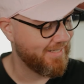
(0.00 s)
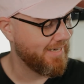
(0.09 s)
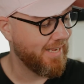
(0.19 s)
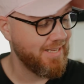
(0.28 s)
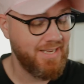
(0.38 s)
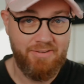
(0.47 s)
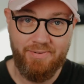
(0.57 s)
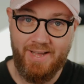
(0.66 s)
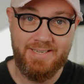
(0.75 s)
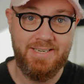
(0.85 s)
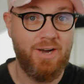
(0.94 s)
that I have
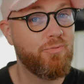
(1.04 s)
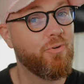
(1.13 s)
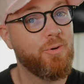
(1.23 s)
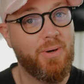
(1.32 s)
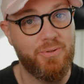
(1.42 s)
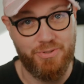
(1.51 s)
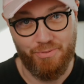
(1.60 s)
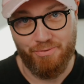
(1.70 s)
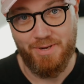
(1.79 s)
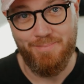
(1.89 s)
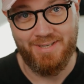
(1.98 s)
had now for about 3